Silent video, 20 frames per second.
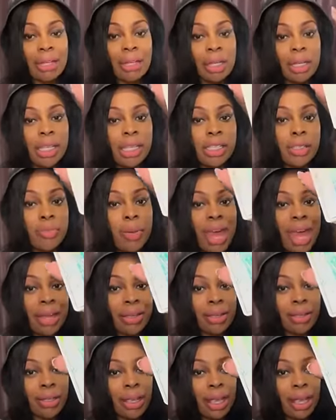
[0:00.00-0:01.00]
Look, he's
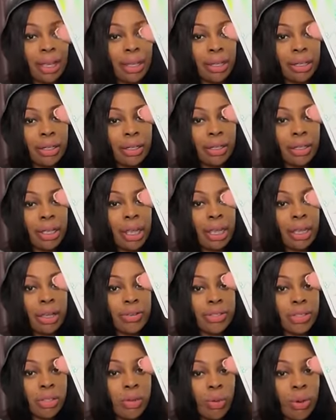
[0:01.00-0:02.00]
back again. King
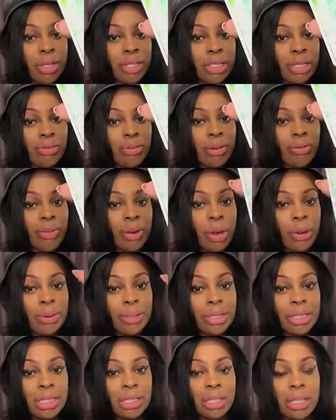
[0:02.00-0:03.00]
of Swords in
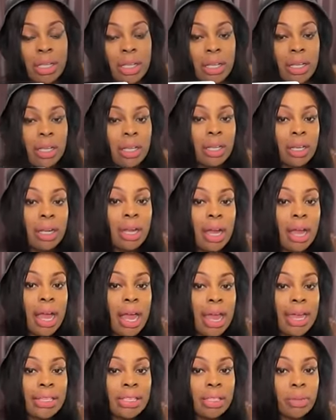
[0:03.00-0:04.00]
reverse.
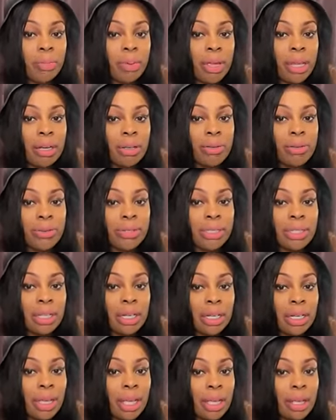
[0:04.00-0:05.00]
Ace of Pentacles to
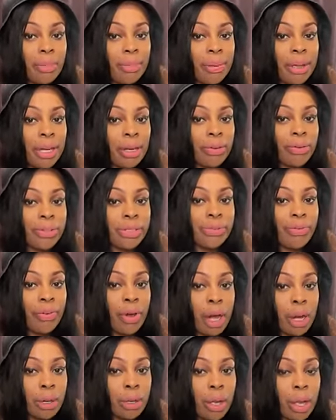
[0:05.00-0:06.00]
the King of Pentacles.
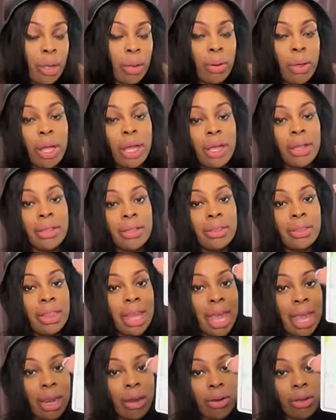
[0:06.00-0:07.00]
Virgo,
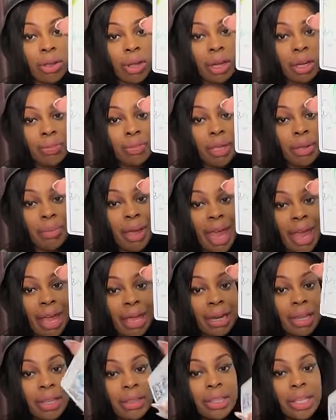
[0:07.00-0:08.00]
they are going to be mad
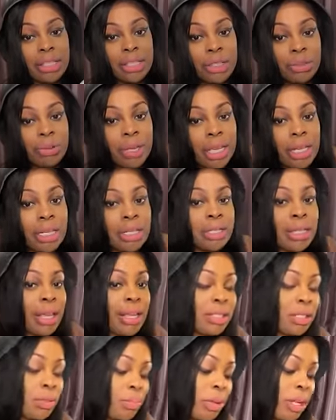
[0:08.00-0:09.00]
that you get this
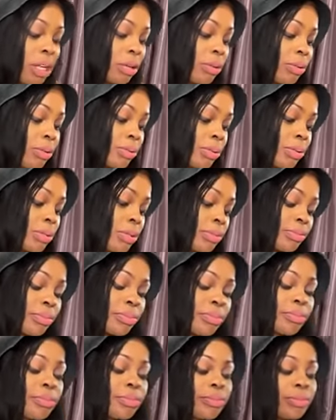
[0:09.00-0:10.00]
Ace of Pentacles.
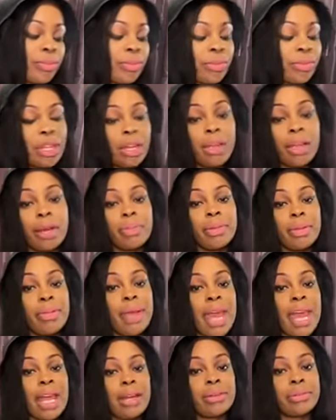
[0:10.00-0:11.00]
They're going to be
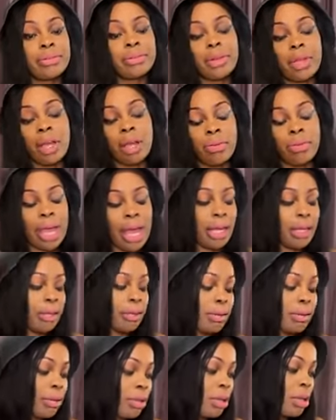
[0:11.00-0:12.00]
mad. Okay?
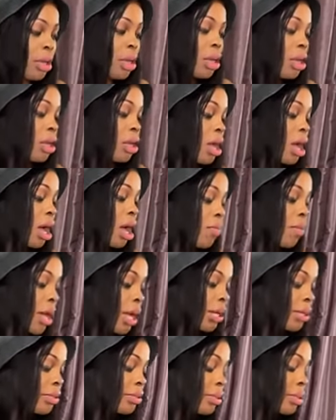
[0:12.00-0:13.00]
All right.